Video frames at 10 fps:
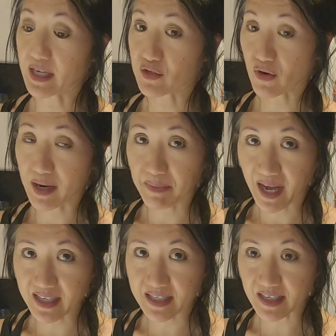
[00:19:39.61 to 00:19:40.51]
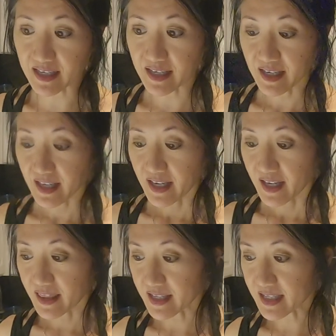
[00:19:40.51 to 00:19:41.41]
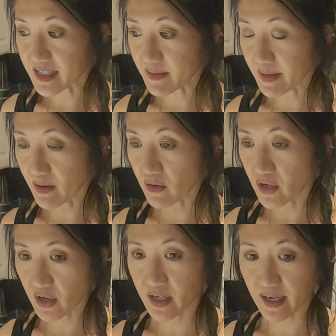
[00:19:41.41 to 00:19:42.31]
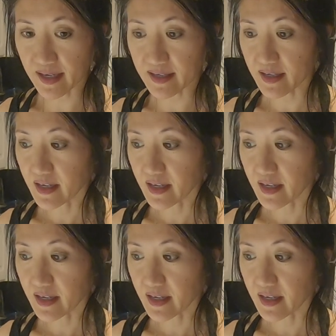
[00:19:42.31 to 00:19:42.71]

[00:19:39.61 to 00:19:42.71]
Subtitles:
and dry pasta. And this is about cooking